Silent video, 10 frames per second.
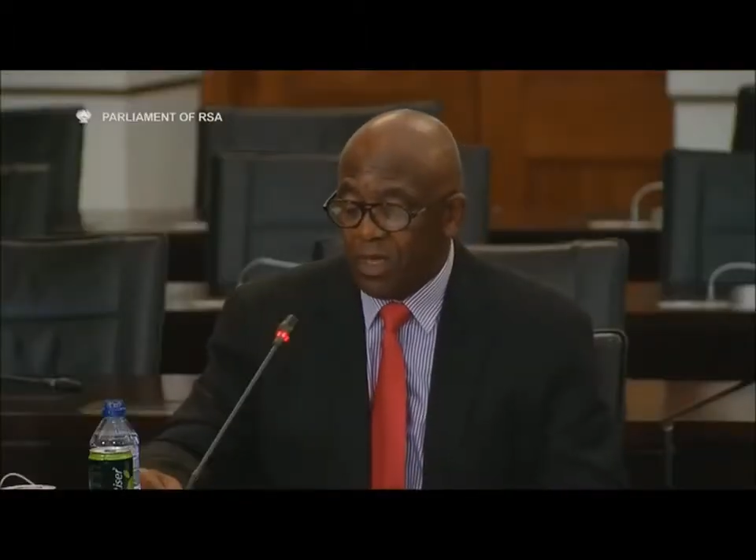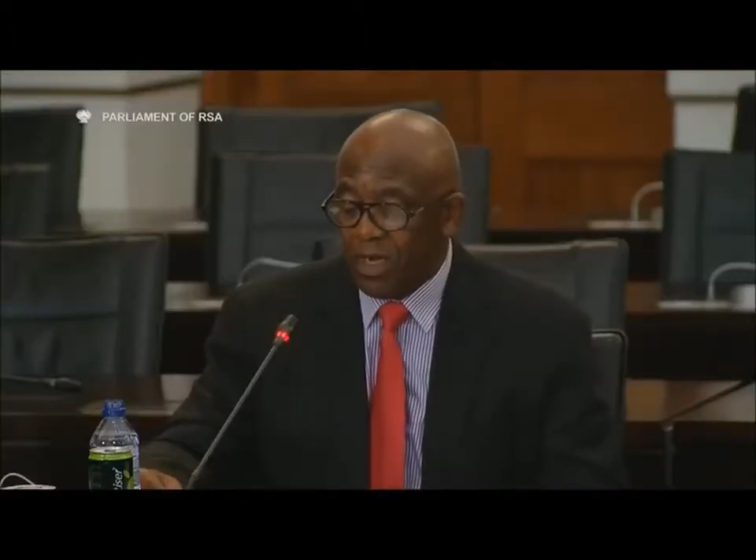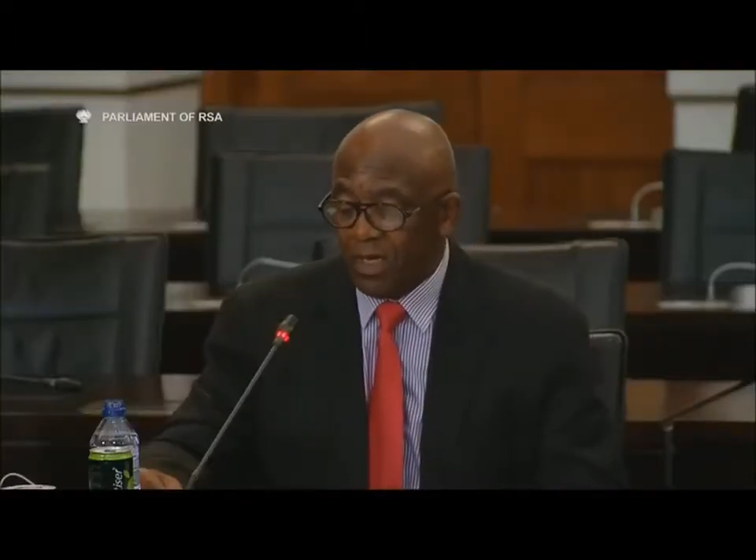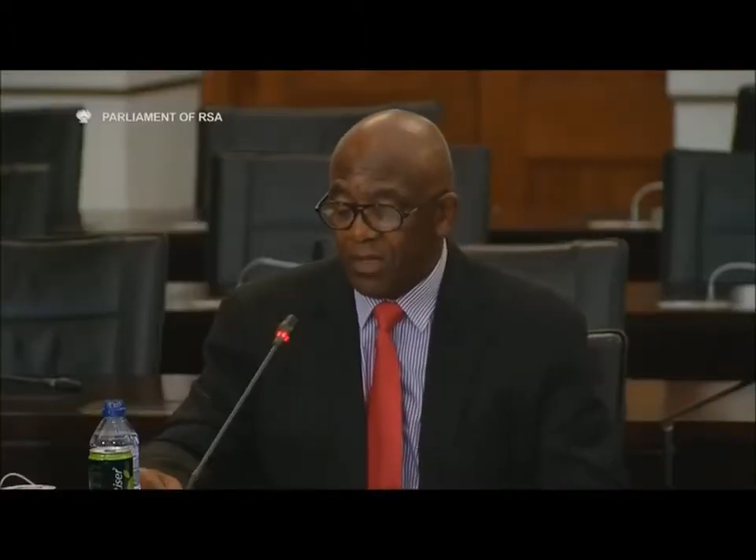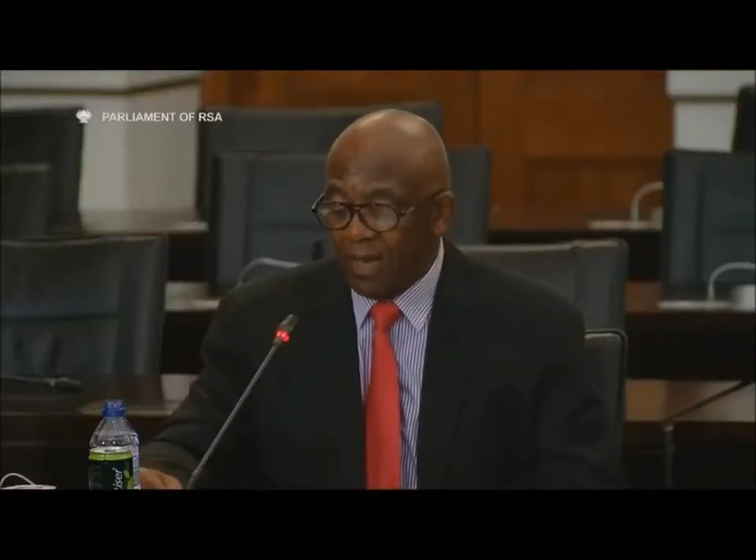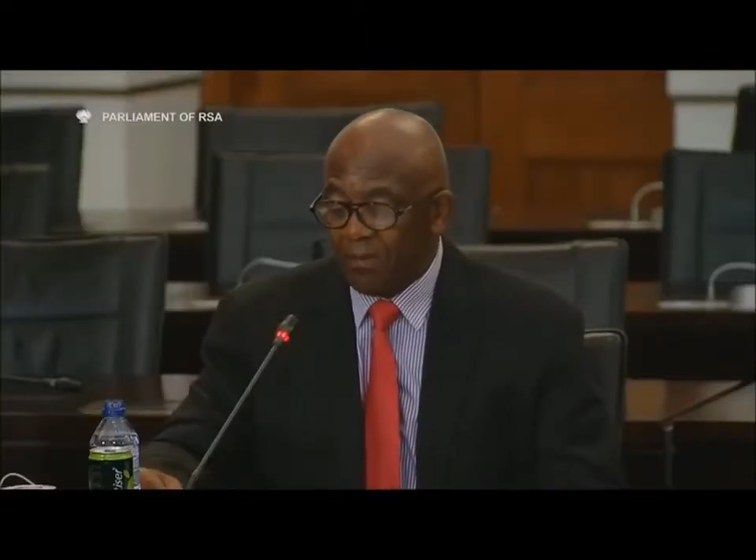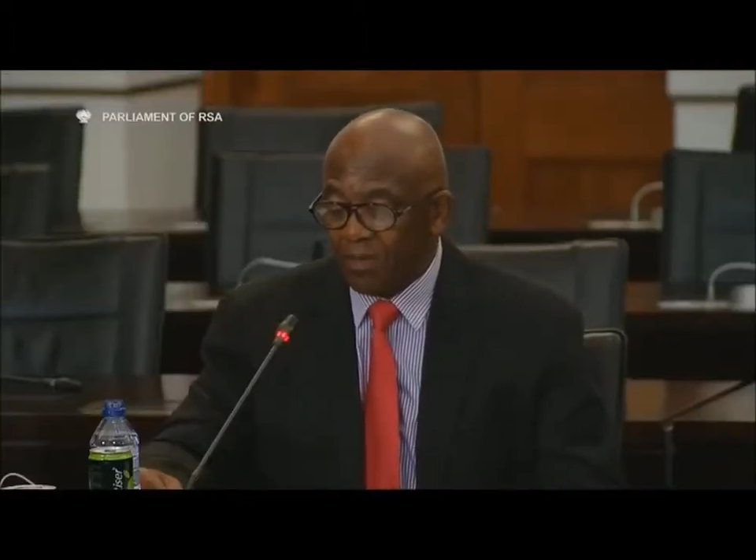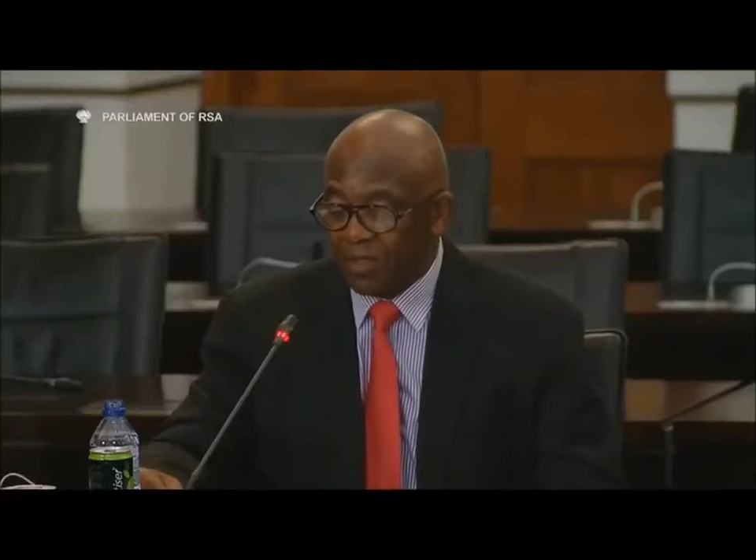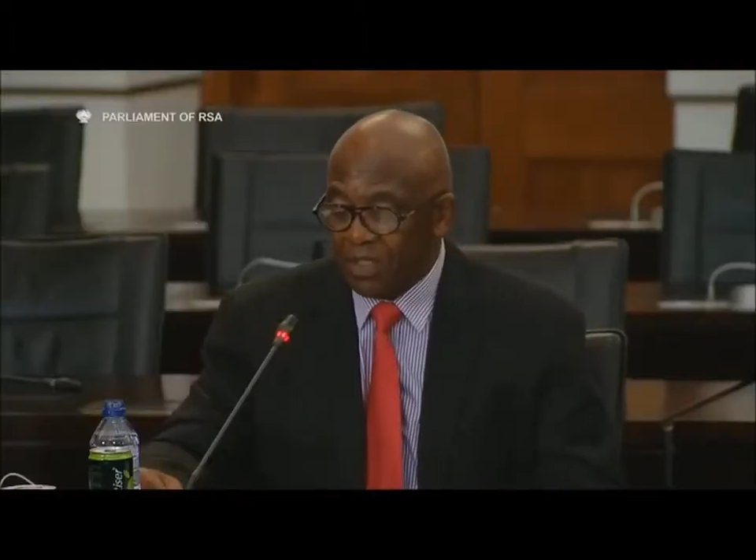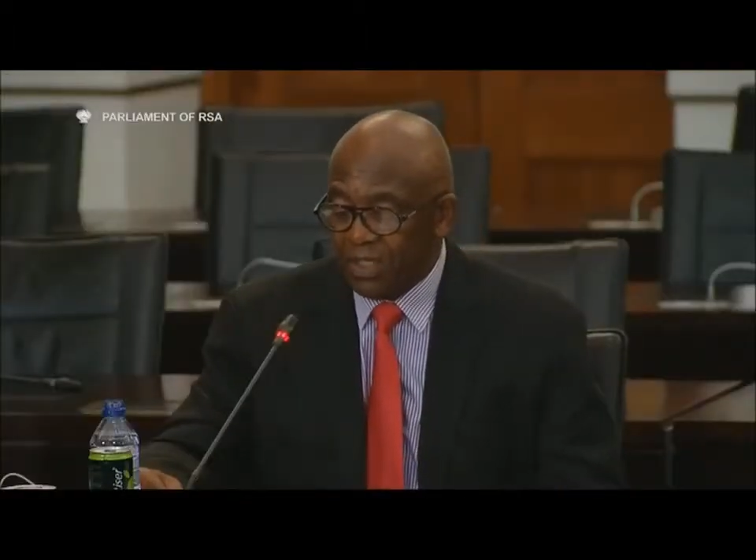Ms.
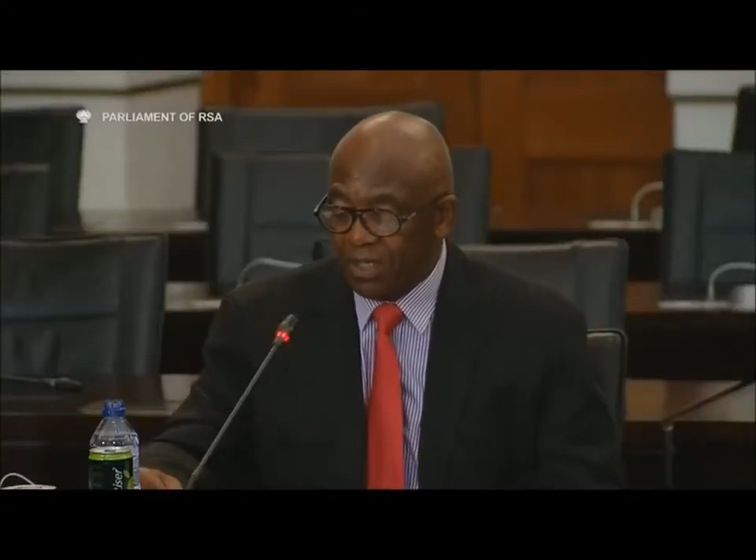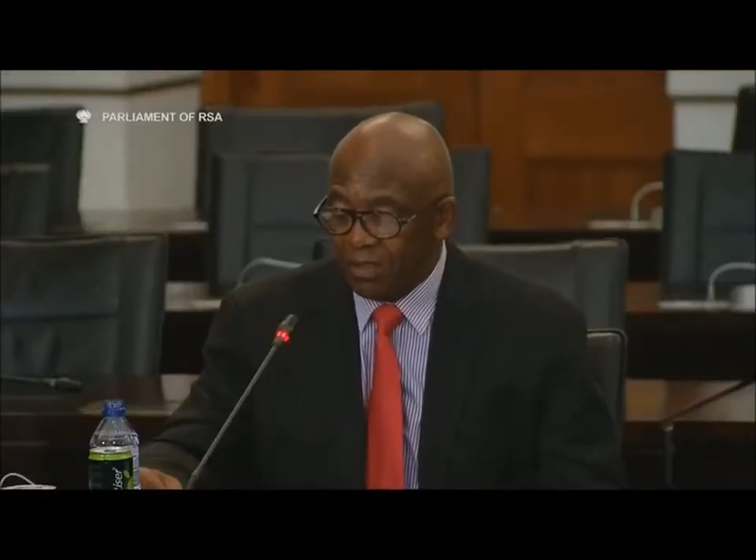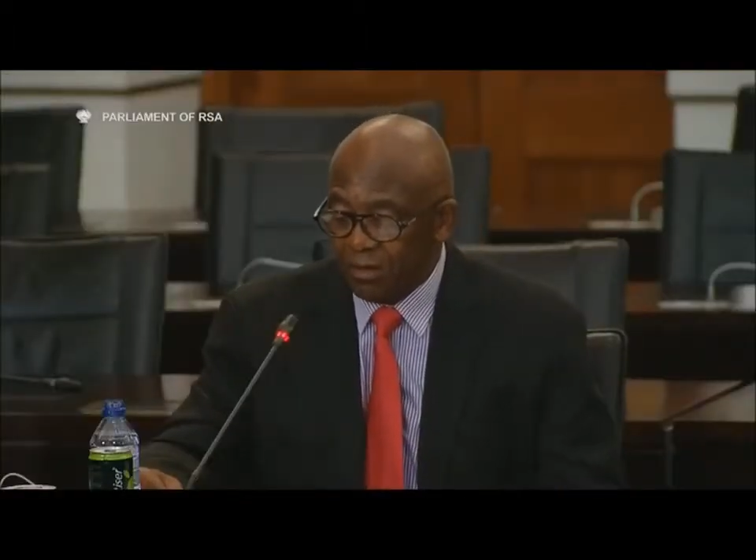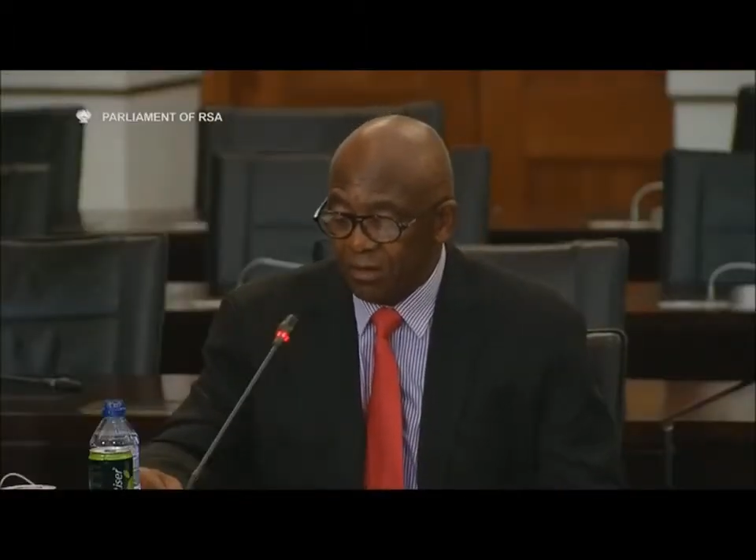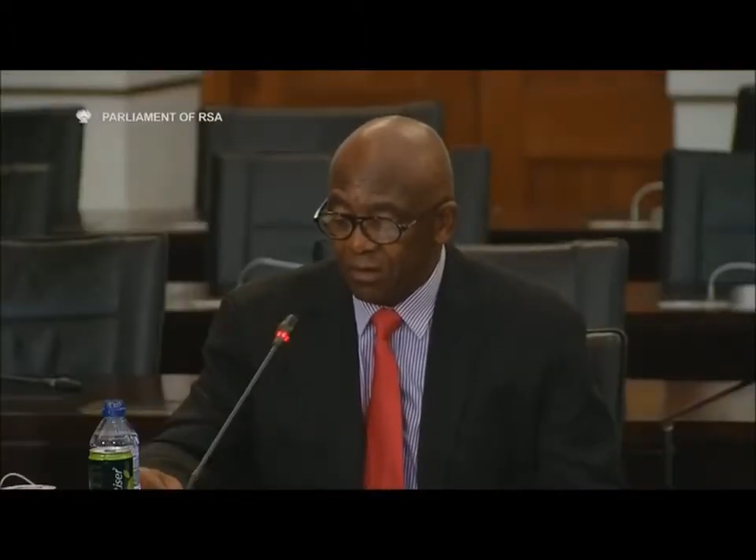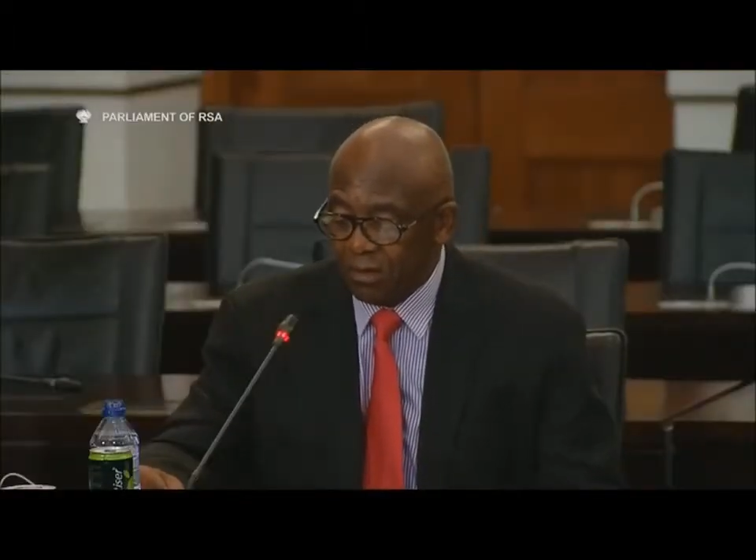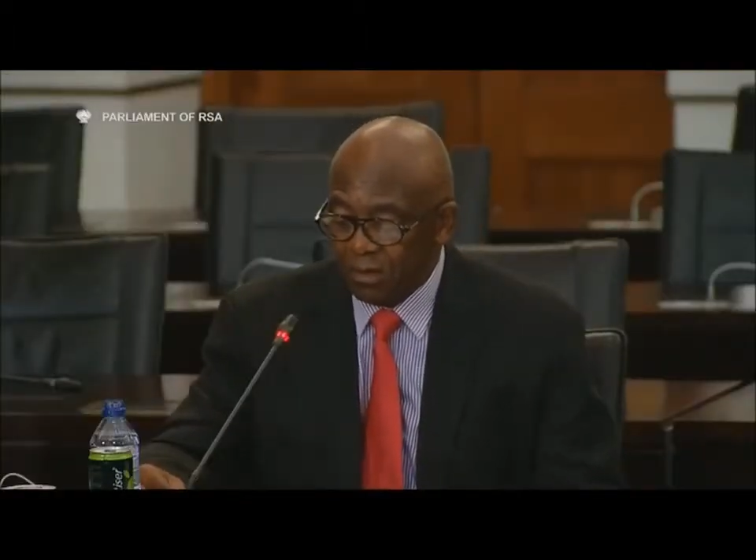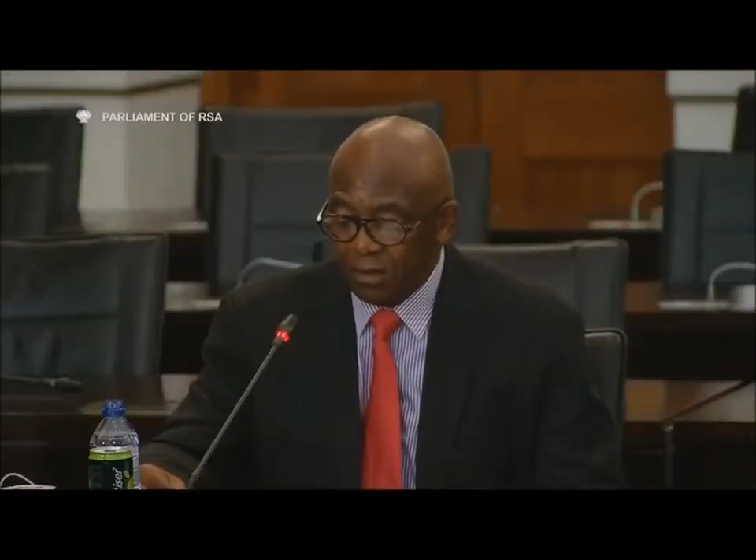Myeni then proceeded